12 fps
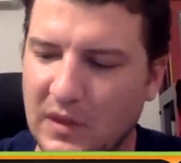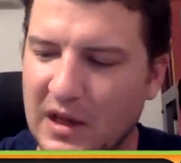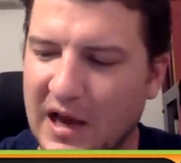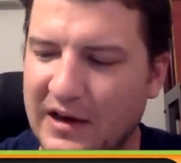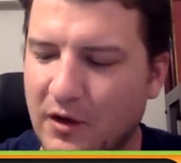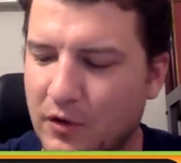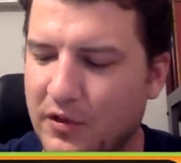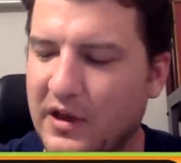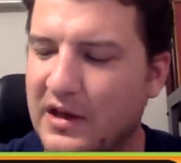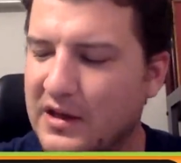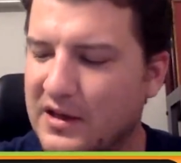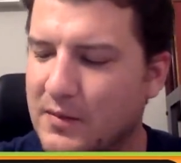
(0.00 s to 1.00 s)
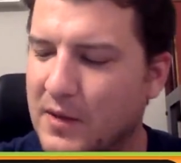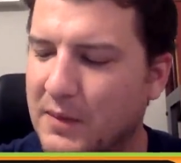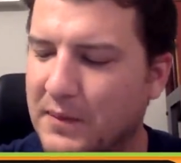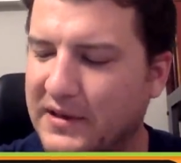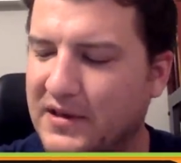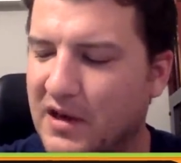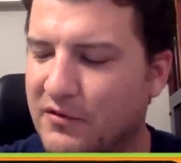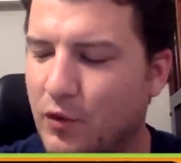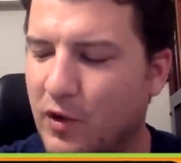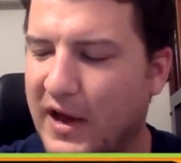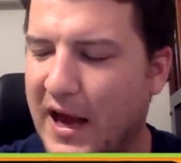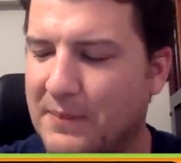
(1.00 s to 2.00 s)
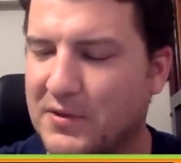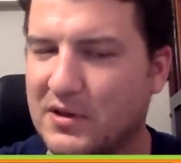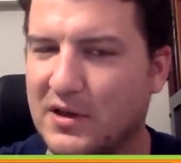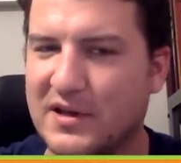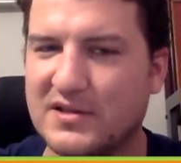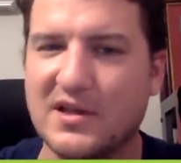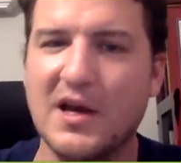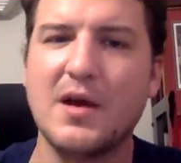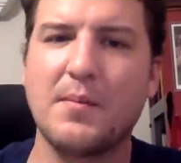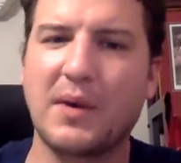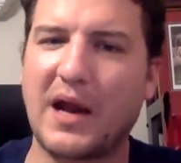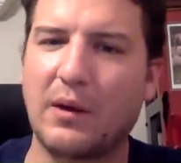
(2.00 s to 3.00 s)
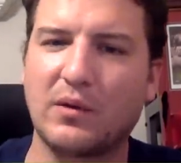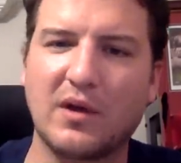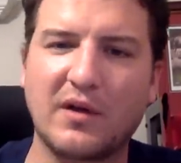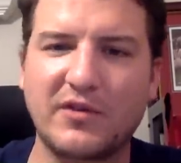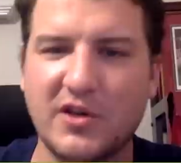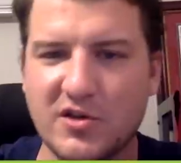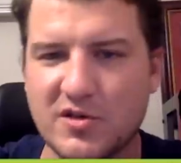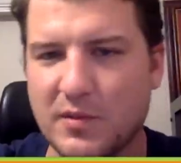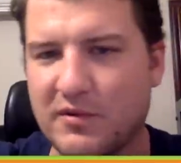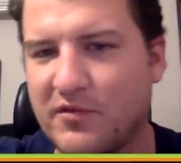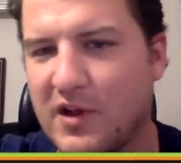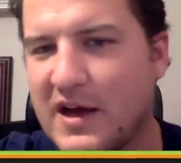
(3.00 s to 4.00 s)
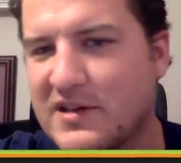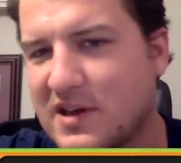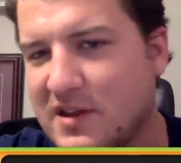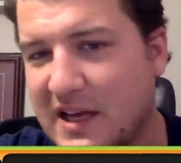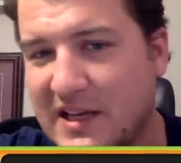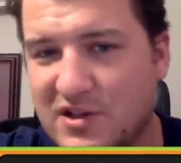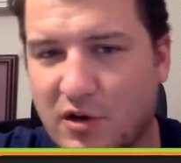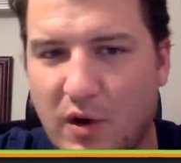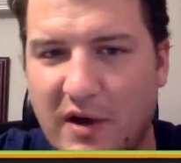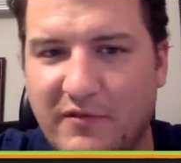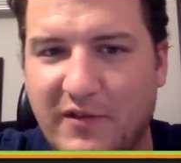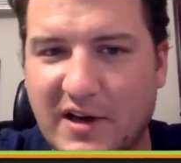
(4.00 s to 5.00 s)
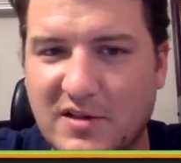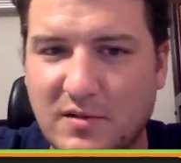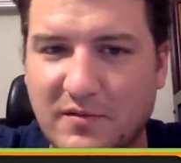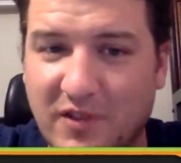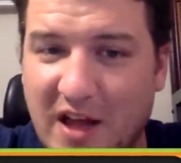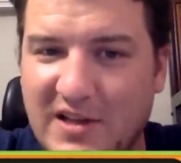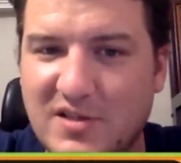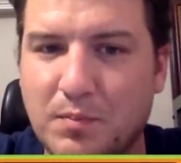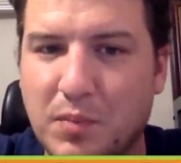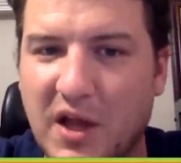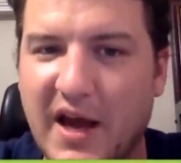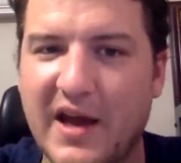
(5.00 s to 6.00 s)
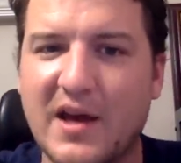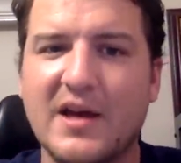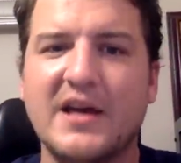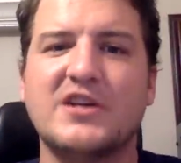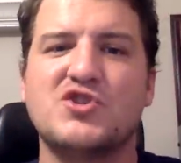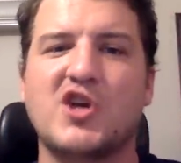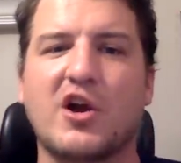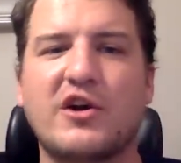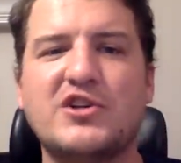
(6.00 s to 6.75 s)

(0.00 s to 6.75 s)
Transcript: I don't think he didn't make my top four captain list, but I would love to use him at flex. I think he's a great flex, flex play. Jerry